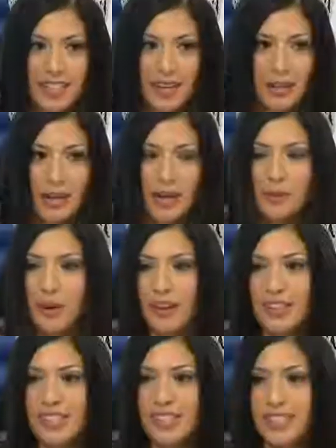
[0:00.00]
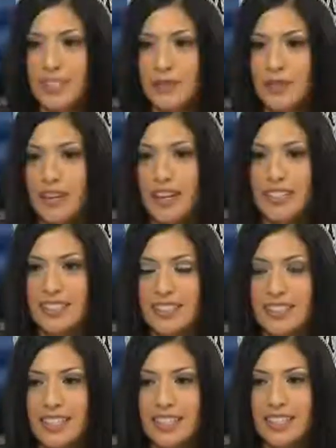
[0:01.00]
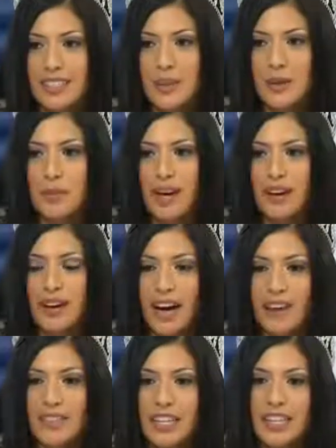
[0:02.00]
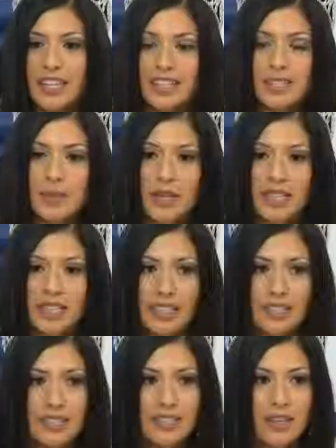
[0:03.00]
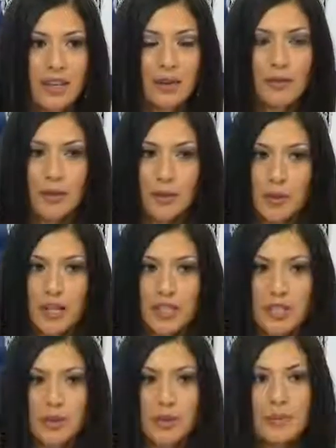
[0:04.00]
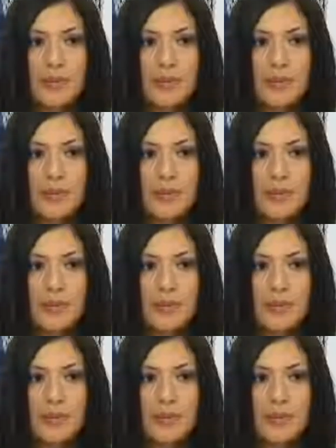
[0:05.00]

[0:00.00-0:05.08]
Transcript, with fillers: about politics for us. It's about having an experience for the Russian women